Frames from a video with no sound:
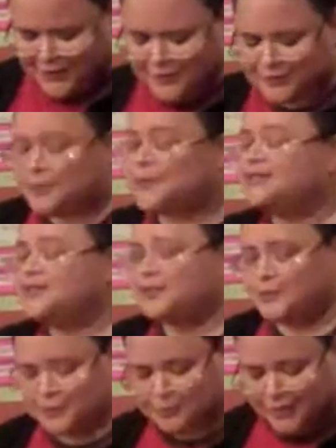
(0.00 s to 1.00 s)
So my
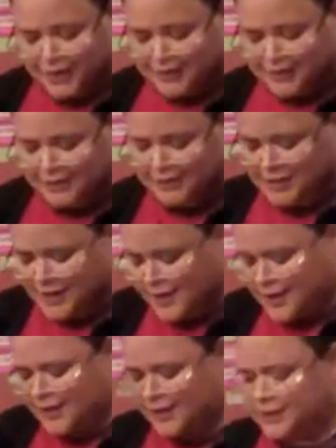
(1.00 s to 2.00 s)
sister was pregnant,
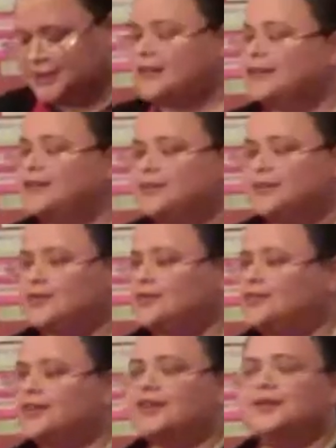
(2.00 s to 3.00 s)
and this
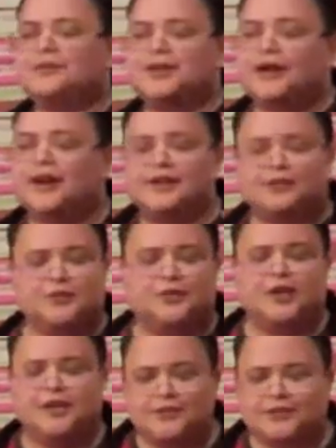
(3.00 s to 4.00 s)
was, you know, a cause for
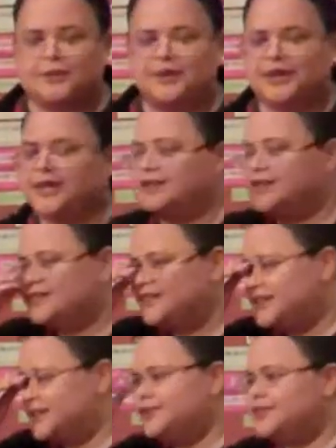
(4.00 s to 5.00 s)
great joy, as
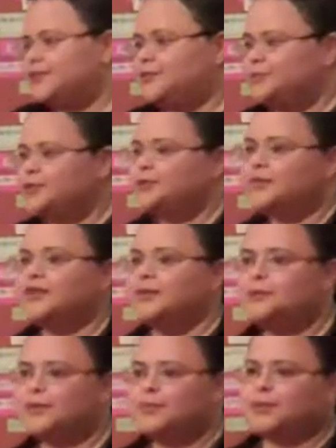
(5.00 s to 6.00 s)
it is usually
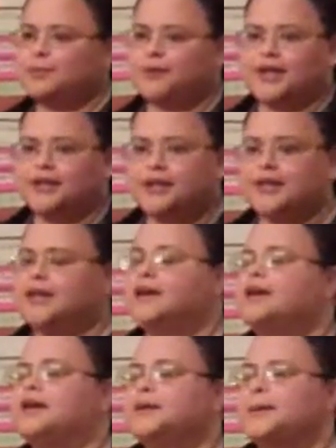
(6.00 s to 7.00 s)
when people are pregnant.
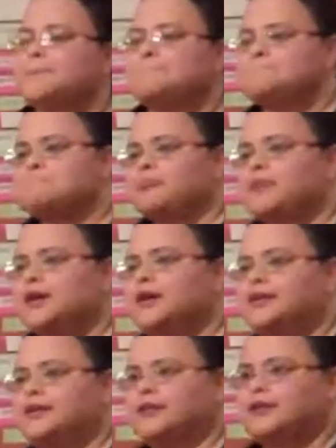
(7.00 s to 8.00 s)

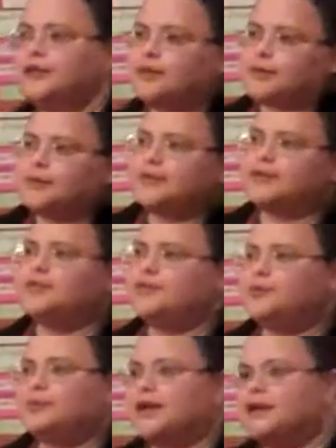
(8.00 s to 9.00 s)
And, you know, when she
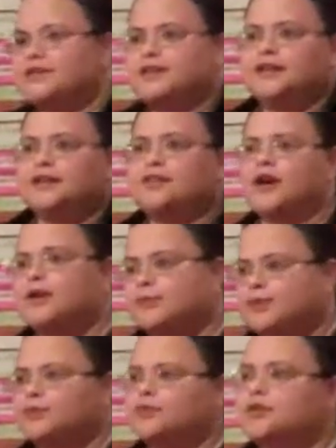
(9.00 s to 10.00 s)
was married, she had a
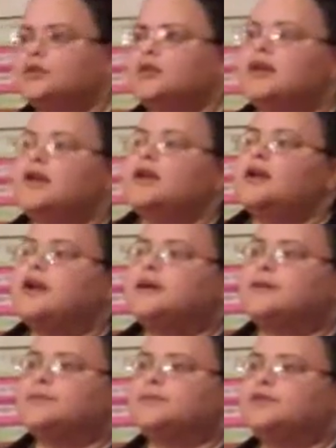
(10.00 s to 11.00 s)
job. It was
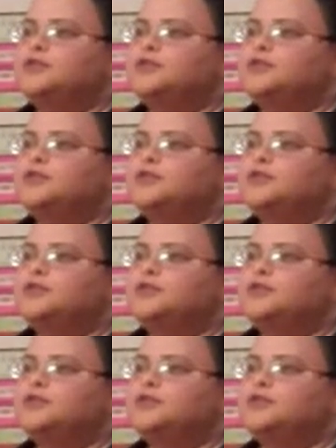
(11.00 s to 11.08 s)
good.